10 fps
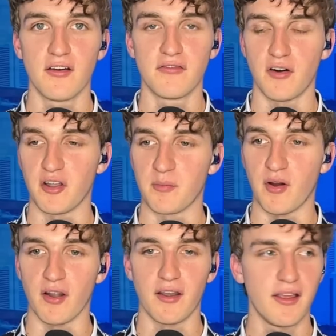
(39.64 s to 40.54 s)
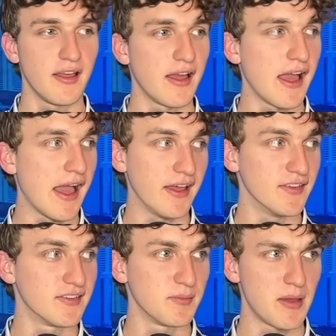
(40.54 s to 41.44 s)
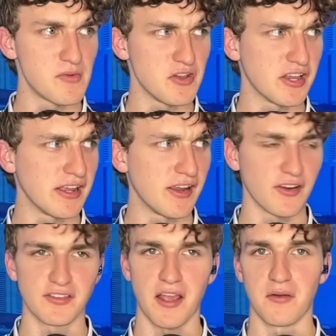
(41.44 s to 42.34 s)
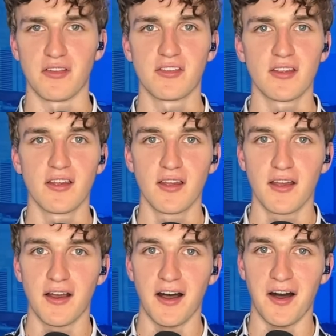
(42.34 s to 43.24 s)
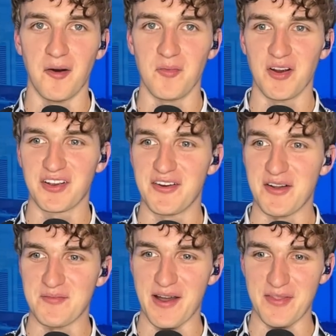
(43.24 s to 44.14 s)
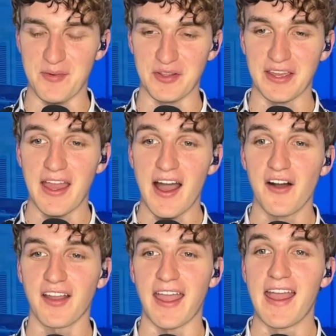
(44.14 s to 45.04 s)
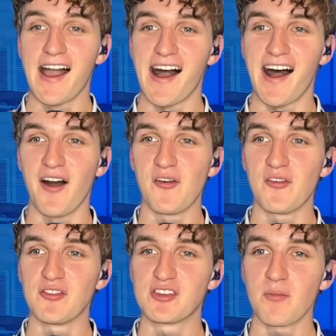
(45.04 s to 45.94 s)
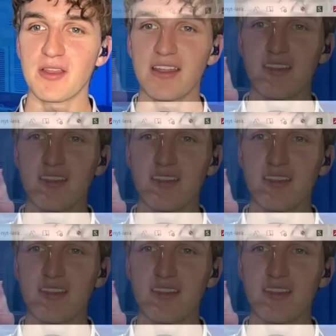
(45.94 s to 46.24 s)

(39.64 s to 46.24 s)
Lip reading: falling apart, as maybe you can hear sirens are going by the building. Okay, jumping